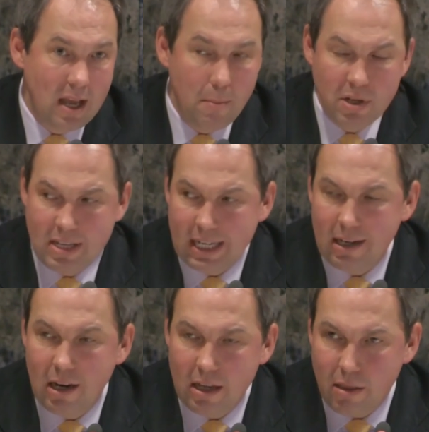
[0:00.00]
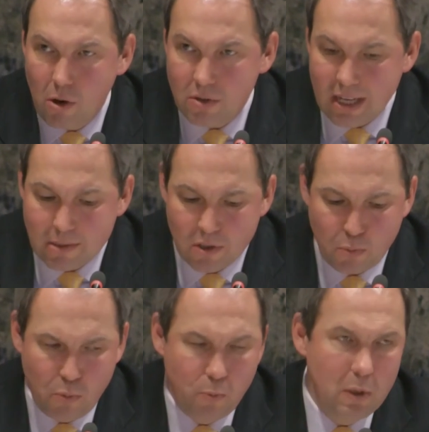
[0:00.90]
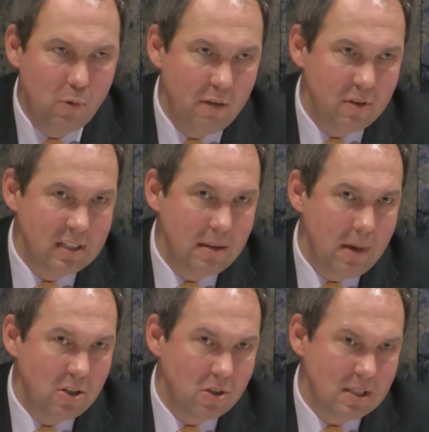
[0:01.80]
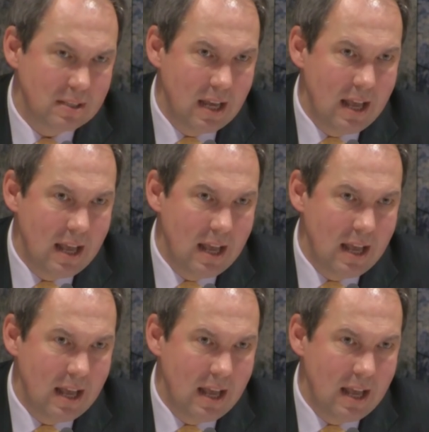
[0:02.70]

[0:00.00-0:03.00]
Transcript: particularly those, as was previously mentioned,